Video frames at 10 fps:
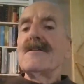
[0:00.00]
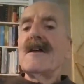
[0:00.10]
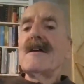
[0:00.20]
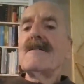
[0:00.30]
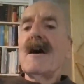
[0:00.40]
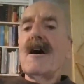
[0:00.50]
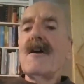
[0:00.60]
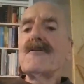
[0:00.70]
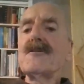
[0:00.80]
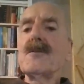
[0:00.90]
then
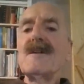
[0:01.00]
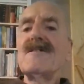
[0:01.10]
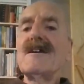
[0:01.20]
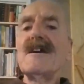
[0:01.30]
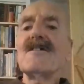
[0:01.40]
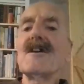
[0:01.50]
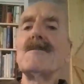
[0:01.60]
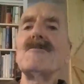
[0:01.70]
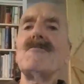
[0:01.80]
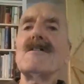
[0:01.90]
after 20 years it
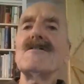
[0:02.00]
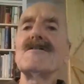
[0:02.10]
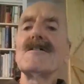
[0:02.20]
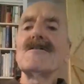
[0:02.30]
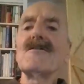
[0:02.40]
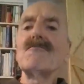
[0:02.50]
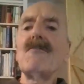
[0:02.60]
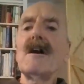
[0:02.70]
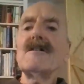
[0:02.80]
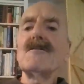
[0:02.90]
can be registered as a
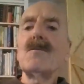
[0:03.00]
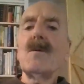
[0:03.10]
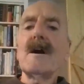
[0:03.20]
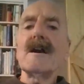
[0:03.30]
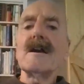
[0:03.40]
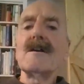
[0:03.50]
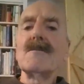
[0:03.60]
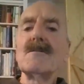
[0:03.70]
right of way,